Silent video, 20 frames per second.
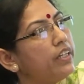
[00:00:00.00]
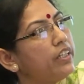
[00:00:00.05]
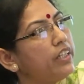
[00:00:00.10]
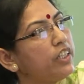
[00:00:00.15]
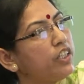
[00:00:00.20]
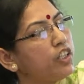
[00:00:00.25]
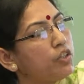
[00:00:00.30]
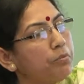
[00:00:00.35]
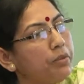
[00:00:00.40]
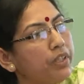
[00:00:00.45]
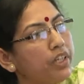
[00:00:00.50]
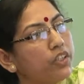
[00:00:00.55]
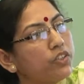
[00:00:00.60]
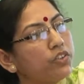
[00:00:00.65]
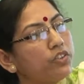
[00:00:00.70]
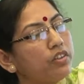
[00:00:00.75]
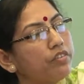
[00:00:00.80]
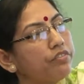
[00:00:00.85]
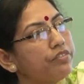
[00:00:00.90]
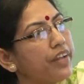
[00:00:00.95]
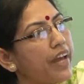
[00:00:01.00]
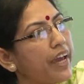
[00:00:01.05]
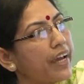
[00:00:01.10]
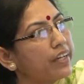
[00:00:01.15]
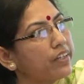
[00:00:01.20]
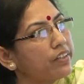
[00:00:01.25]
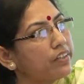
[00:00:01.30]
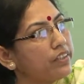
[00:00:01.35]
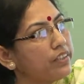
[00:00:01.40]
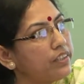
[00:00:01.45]
Determination of
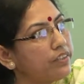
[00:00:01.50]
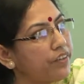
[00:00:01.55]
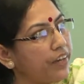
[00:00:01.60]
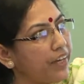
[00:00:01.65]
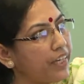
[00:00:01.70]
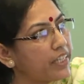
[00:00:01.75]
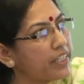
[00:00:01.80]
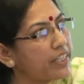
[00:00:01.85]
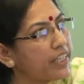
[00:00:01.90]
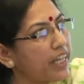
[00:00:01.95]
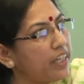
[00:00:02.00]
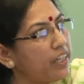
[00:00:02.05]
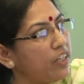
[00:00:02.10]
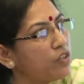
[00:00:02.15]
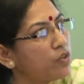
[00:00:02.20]
tax rates and